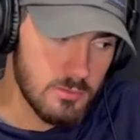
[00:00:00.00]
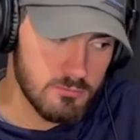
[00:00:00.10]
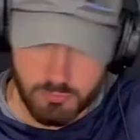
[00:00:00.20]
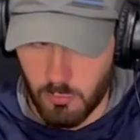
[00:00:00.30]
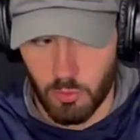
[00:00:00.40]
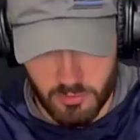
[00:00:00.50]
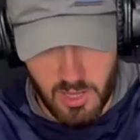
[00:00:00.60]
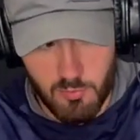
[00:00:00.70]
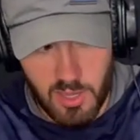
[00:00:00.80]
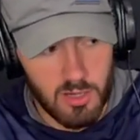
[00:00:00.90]
more than I
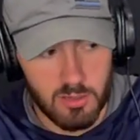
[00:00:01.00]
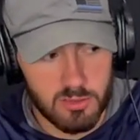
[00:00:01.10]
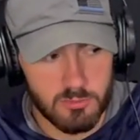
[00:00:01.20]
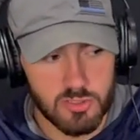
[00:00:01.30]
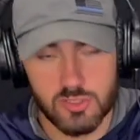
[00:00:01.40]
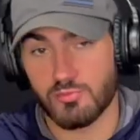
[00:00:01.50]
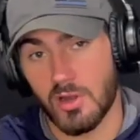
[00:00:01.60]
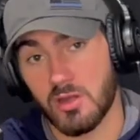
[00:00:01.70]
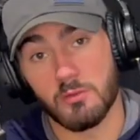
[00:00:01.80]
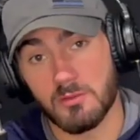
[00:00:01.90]
pay Gardner Minshew.
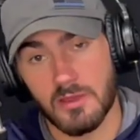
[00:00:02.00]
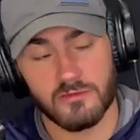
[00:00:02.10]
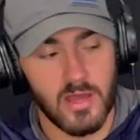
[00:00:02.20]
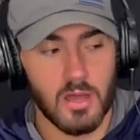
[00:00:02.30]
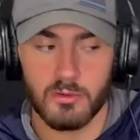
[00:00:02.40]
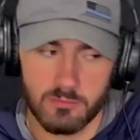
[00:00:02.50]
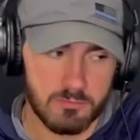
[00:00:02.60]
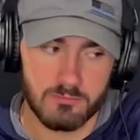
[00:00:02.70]
Probably not what he makes now, but